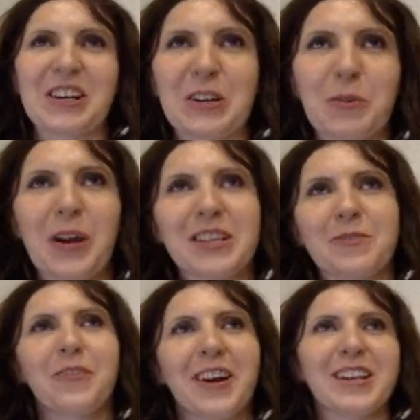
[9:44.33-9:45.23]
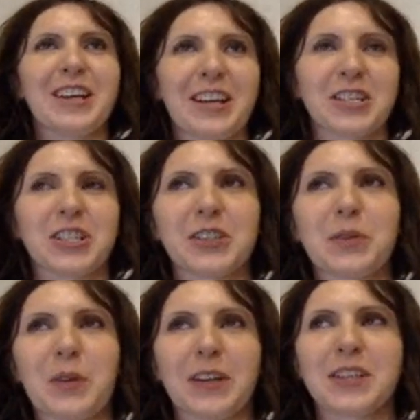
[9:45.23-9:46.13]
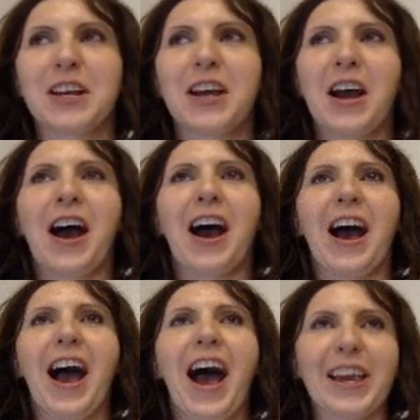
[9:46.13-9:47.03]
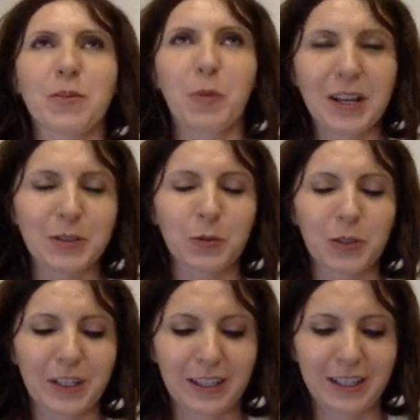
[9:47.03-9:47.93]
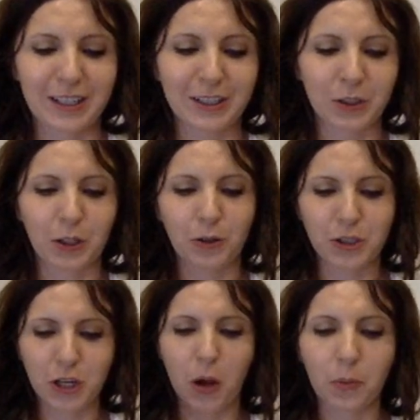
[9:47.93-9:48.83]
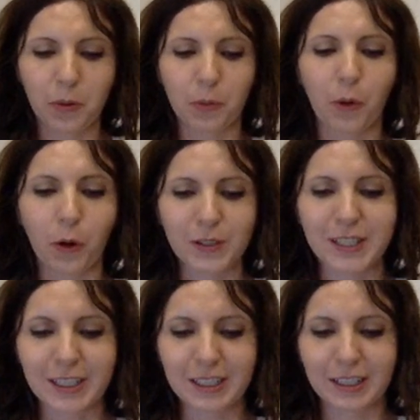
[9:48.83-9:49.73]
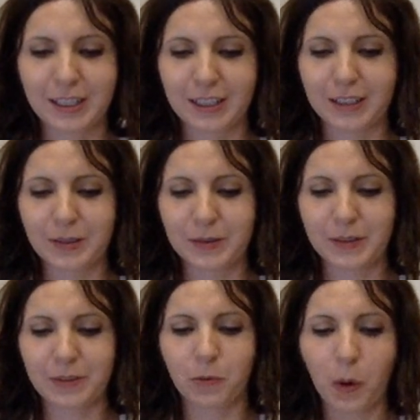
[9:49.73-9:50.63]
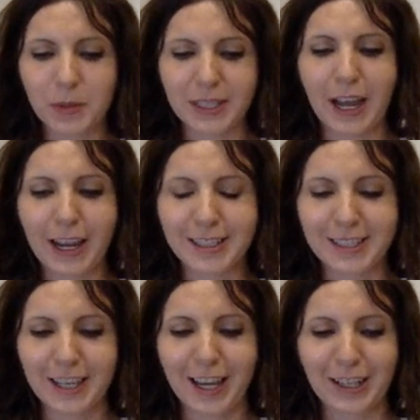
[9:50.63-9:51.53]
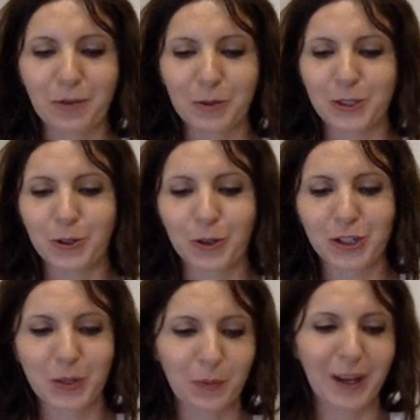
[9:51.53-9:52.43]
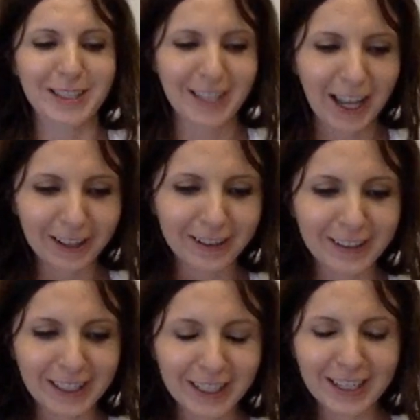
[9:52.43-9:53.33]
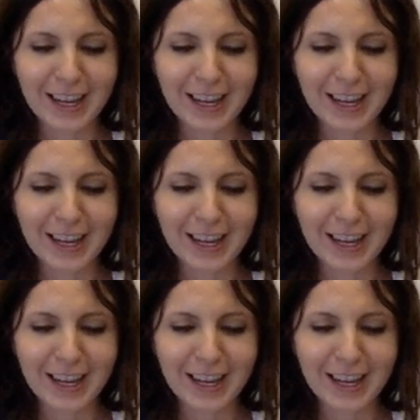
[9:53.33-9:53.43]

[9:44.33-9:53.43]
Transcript: quite funny actually, because I went to the job boarding websites, and I was searching by salary.